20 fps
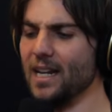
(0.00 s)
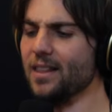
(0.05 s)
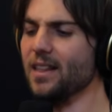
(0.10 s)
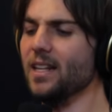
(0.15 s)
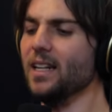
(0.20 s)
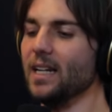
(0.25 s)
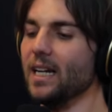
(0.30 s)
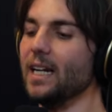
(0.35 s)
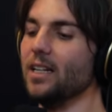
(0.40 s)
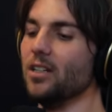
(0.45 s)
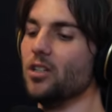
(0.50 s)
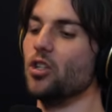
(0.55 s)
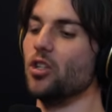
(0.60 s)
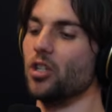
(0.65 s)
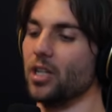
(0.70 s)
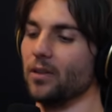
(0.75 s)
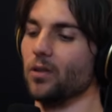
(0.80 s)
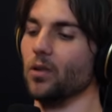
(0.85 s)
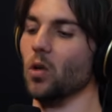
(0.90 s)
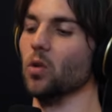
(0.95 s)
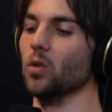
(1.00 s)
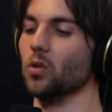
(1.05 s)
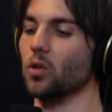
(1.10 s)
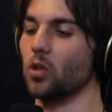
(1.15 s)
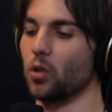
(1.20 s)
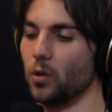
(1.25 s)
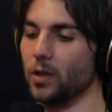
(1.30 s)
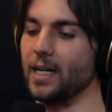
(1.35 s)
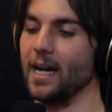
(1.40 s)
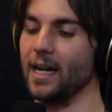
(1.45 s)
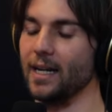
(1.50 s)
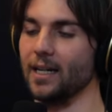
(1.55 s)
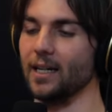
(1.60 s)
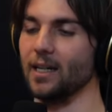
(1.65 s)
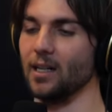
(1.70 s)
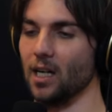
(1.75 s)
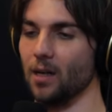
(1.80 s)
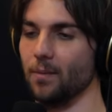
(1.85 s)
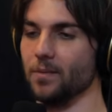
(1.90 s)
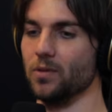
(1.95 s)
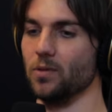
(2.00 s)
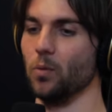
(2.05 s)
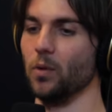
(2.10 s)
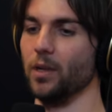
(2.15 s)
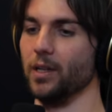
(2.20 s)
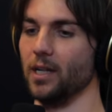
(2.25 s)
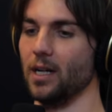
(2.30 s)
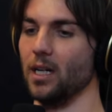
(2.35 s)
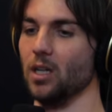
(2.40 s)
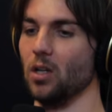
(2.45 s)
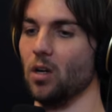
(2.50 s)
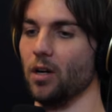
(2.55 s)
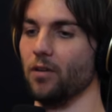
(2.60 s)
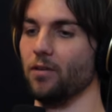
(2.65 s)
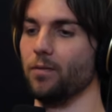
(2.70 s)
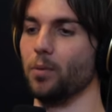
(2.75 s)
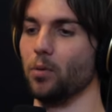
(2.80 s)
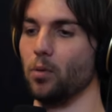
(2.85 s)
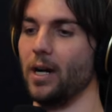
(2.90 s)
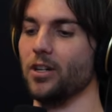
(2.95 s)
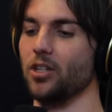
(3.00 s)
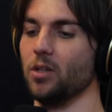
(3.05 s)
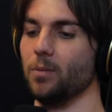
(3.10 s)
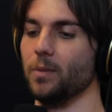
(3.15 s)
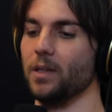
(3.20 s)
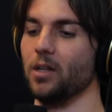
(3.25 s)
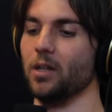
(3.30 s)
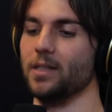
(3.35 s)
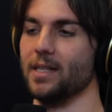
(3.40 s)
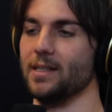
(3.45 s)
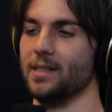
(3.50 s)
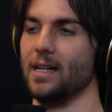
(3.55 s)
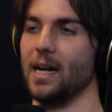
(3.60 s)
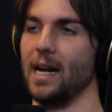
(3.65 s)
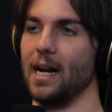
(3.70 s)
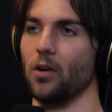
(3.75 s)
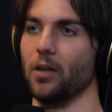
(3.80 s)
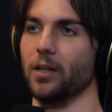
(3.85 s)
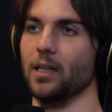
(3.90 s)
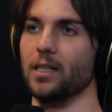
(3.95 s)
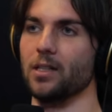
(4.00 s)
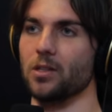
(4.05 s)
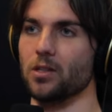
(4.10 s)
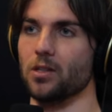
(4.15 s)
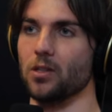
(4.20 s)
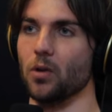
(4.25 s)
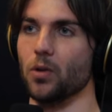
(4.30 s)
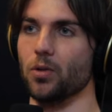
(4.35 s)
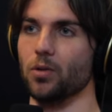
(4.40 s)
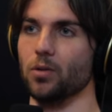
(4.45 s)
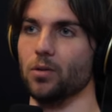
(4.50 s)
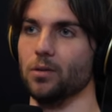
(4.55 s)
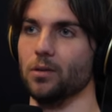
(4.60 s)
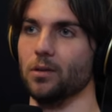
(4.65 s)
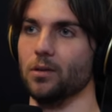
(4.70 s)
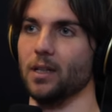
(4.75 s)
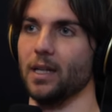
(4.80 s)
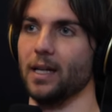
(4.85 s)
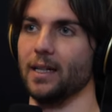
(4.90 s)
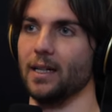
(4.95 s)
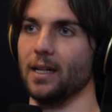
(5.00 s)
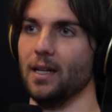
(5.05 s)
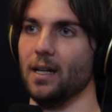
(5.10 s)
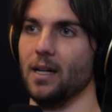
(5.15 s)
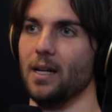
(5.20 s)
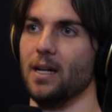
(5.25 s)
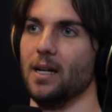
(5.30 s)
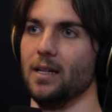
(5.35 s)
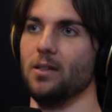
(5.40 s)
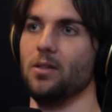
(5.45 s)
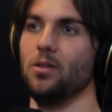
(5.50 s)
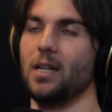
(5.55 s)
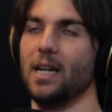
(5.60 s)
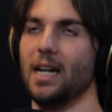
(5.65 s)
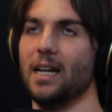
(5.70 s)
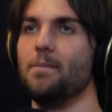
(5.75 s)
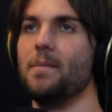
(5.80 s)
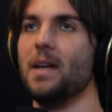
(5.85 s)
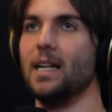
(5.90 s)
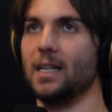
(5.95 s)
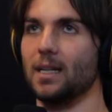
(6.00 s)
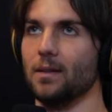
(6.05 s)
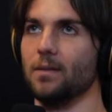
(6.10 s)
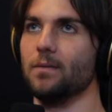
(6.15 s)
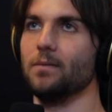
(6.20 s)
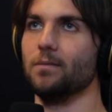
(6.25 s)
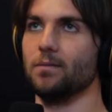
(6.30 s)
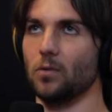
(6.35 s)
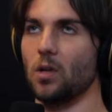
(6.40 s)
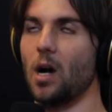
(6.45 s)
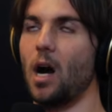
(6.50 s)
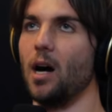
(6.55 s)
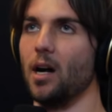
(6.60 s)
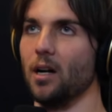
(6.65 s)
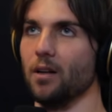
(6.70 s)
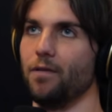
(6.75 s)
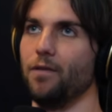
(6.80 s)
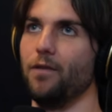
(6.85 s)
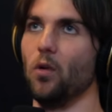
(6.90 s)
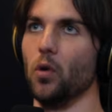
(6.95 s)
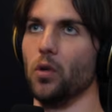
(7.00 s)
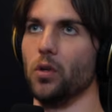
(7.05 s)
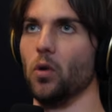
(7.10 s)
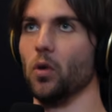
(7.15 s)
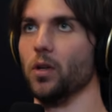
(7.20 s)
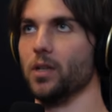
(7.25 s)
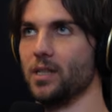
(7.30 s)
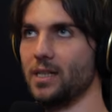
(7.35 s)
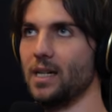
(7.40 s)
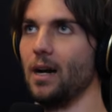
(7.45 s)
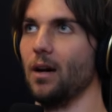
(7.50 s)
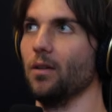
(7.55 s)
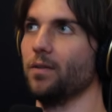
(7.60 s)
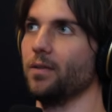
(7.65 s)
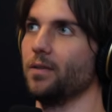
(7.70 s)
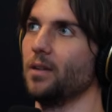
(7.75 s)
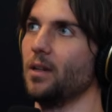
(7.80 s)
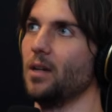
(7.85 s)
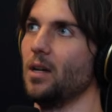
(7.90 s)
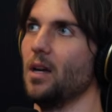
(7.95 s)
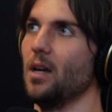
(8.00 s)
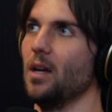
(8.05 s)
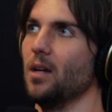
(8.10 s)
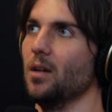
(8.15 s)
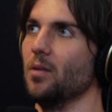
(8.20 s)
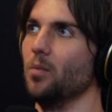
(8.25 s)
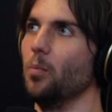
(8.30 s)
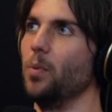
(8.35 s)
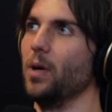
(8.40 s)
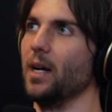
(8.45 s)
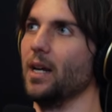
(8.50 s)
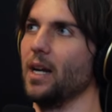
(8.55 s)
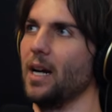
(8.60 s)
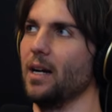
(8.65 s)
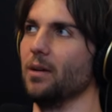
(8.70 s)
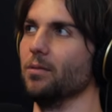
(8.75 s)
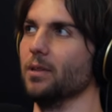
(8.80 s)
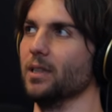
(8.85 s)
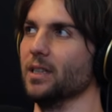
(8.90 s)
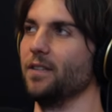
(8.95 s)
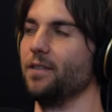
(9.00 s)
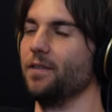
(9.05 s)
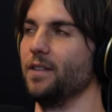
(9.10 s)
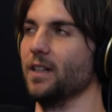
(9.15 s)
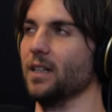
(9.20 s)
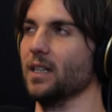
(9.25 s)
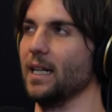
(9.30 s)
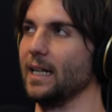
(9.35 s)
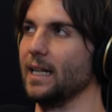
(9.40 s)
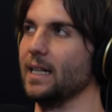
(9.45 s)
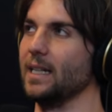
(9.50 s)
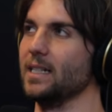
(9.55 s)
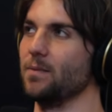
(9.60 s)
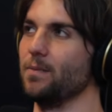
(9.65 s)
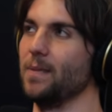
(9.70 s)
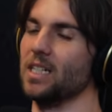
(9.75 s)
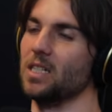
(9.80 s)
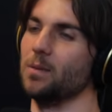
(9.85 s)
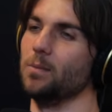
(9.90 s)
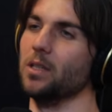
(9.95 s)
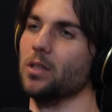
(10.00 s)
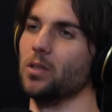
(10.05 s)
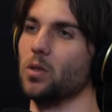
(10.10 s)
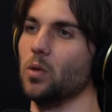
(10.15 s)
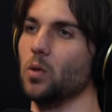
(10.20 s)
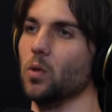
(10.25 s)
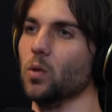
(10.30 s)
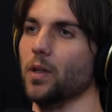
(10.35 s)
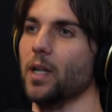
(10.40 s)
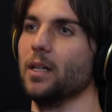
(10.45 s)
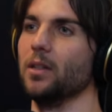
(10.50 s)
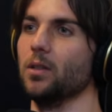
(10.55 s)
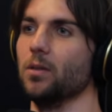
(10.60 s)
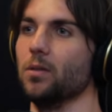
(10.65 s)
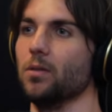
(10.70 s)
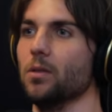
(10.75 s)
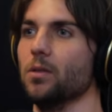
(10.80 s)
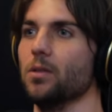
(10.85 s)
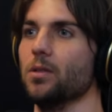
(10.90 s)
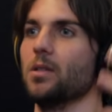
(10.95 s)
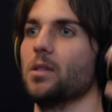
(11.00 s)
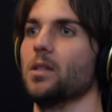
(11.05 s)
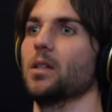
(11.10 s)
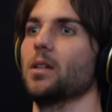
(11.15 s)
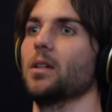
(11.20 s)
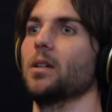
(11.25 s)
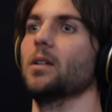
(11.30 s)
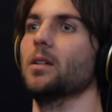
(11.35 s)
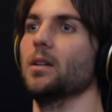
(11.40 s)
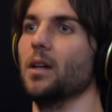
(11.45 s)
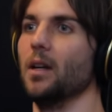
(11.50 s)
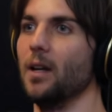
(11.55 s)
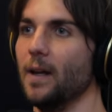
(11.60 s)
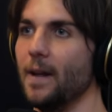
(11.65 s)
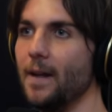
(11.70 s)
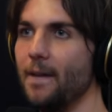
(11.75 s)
I think in general, creating comes with a lot of pressure because it's inherently social. Like you can make art for yourself, but I really feel like it is meant to be a tool that you use to.